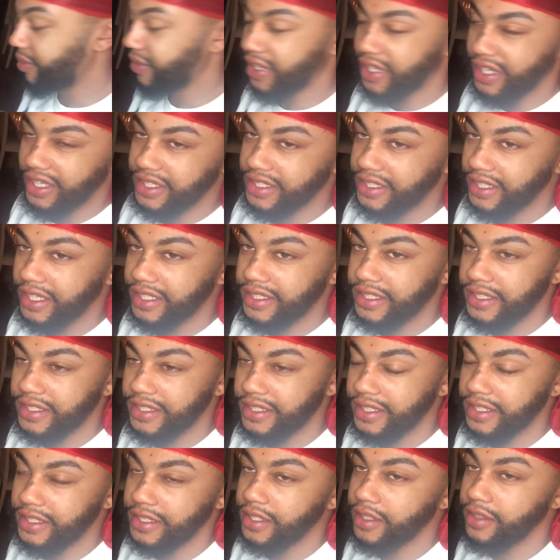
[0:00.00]
because that's a
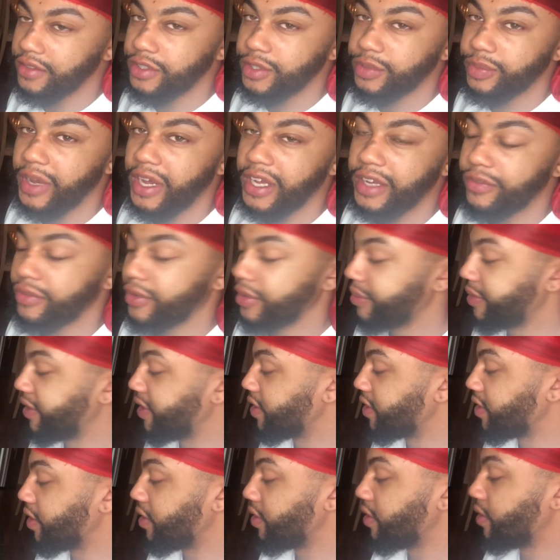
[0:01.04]
sensitive spot for me.
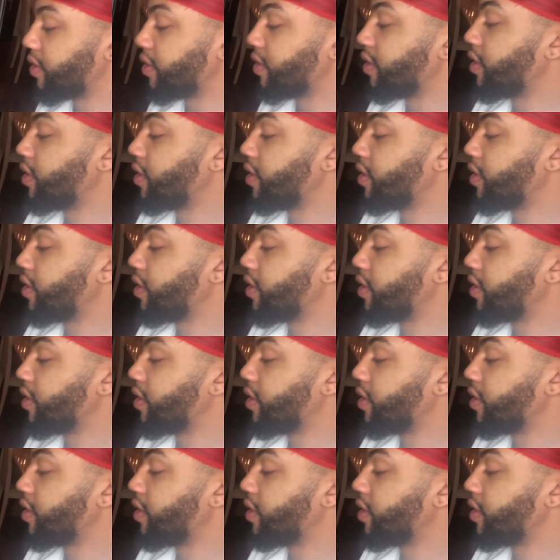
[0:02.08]
So